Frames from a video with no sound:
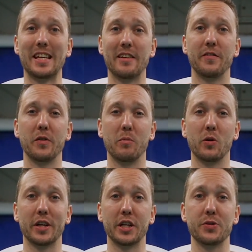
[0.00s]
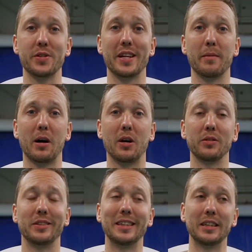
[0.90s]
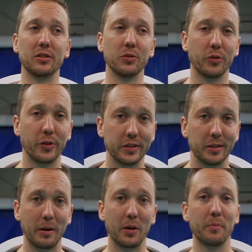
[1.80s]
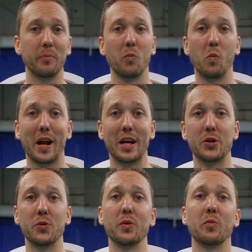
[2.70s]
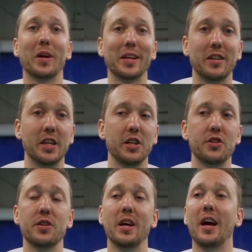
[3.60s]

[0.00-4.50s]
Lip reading: if you're more interested about seeing tutorials about what I do and what I teach